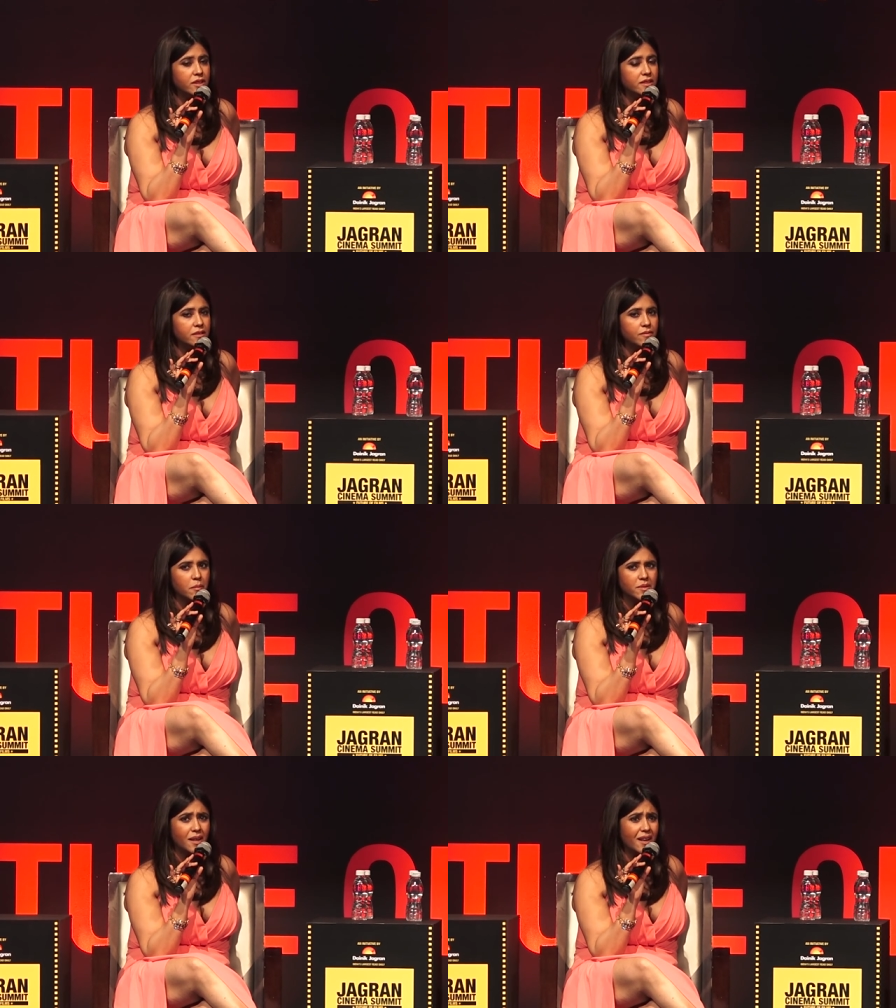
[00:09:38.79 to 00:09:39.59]
see this
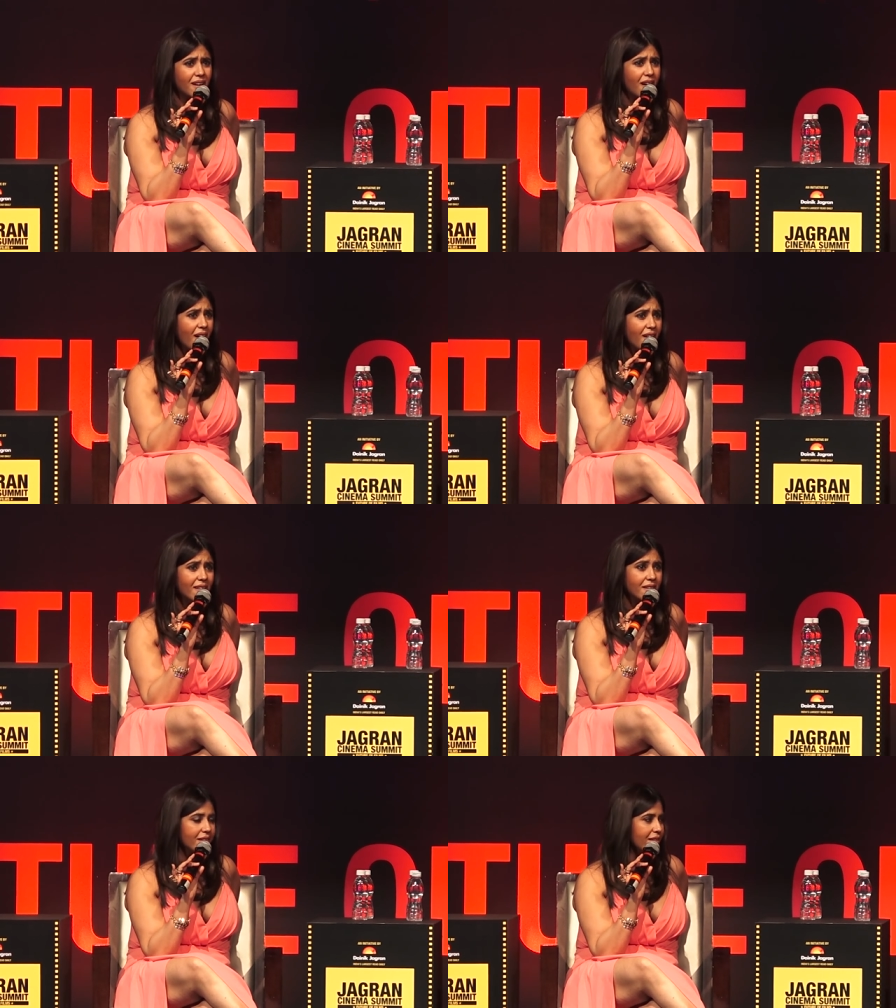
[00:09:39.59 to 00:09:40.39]
film i said i
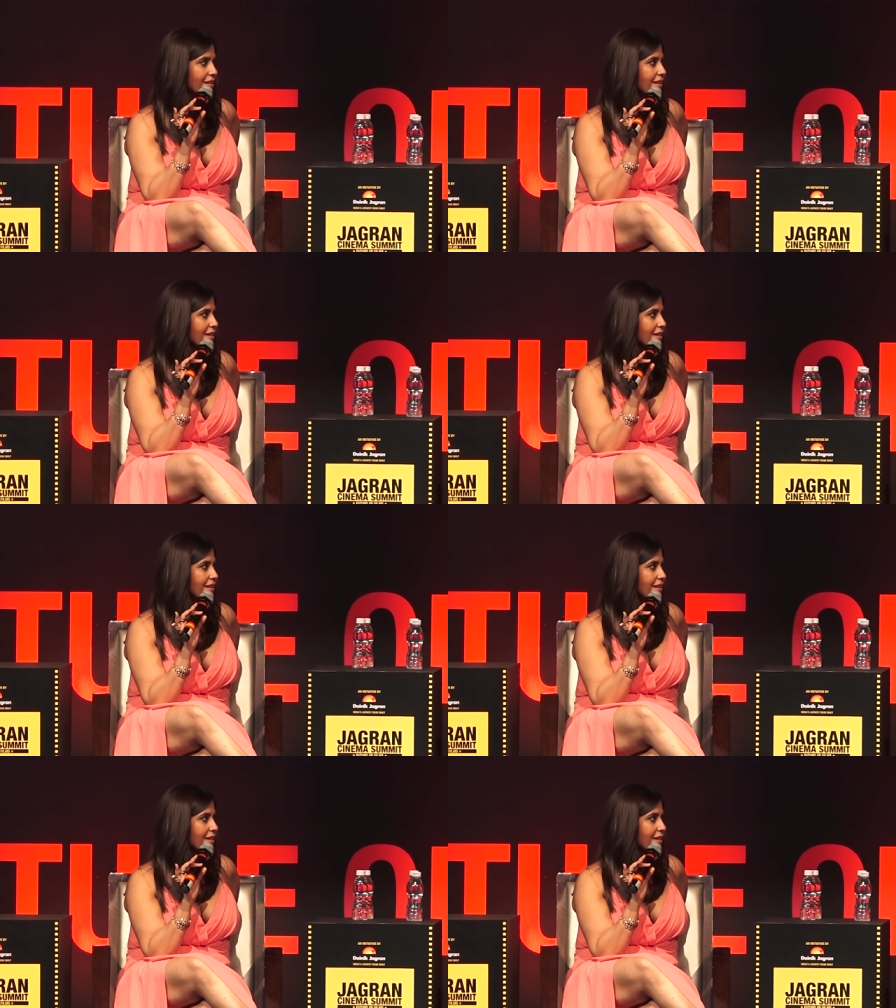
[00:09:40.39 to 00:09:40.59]
can't